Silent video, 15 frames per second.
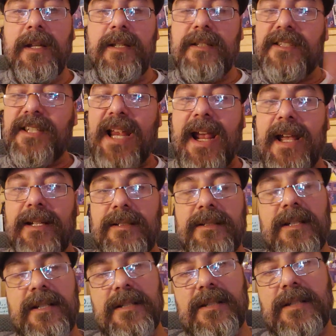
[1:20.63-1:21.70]

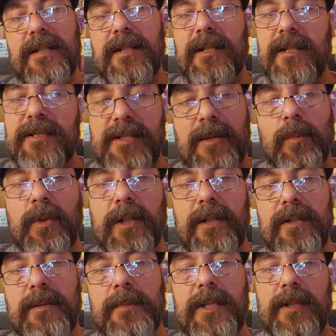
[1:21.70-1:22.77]
Satin is somewhere
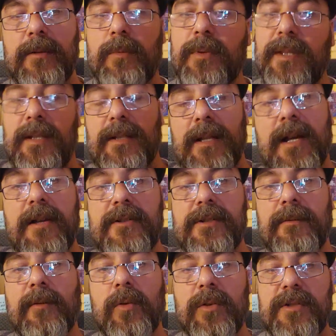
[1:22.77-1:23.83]
in the middle, with
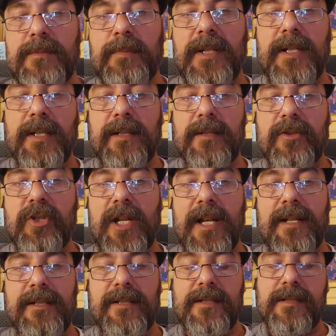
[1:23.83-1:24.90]
gloss, of course, being the
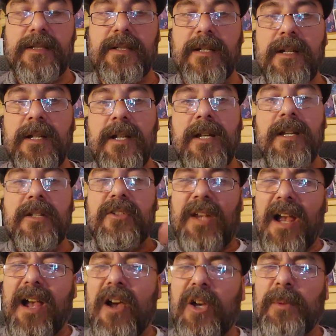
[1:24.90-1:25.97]
shiniest.
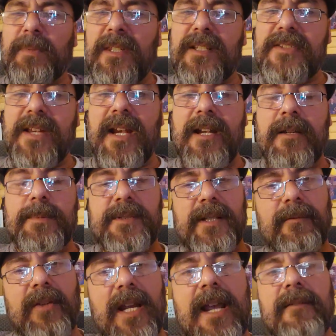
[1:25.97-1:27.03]
So I hope this helps.
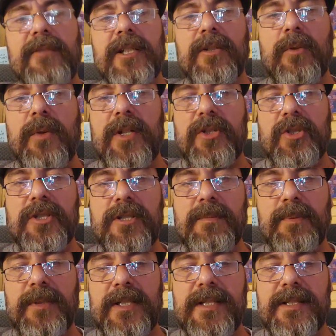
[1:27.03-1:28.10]
If you have any questions,
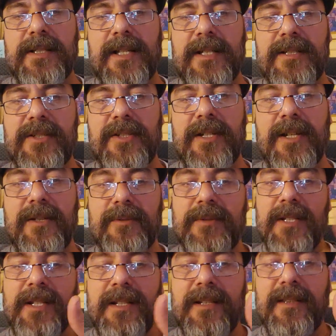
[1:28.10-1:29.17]
please let us know.
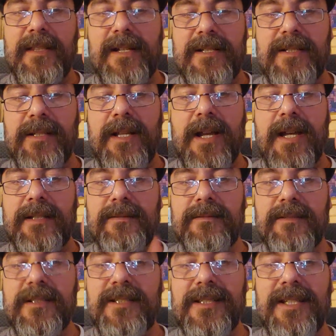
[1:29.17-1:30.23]
Thanks a lot.
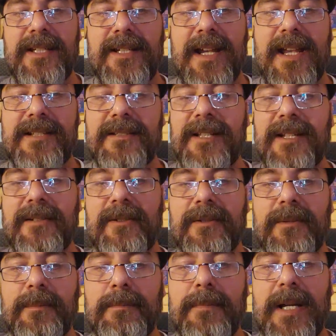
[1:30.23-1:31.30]
See you guys
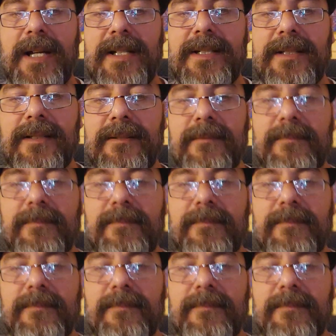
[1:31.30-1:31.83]
later. Bye.